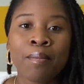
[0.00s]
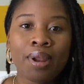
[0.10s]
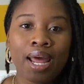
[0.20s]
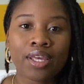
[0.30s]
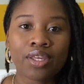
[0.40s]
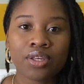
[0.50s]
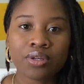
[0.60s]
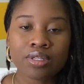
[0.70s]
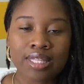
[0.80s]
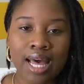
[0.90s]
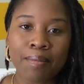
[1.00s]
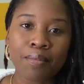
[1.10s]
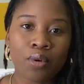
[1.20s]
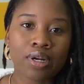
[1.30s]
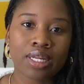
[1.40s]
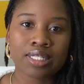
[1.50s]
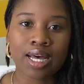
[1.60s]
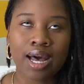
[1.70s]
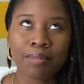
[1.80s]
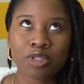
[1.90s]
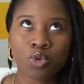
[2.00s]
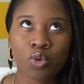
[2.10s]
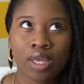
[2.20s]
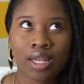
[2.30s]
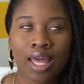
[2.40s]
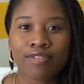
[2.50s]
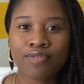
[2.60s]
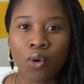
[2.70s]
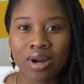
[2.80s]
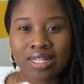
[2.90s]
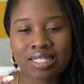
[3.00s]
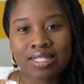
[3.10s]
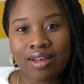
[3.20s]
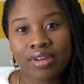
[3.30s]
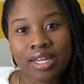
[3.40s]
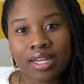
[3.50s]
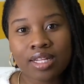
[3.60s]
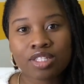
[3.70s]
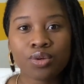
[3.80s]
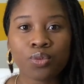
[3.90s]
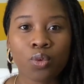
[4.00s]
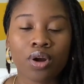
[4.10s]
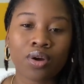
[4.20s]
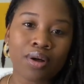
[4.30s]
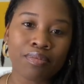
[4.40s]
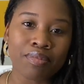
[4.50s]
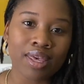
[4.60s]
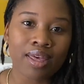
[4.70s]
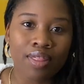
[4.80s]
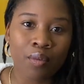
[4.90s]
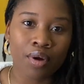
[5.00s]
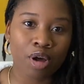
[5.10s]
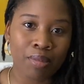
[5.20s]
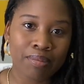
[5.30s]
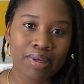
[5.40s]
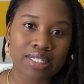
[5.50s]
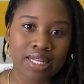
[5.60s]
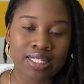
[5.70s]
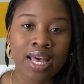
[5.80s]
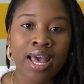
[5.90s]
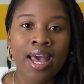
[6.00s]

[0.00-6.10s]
But I use that morning time between like 4 and 7 to work on me and then work on my business.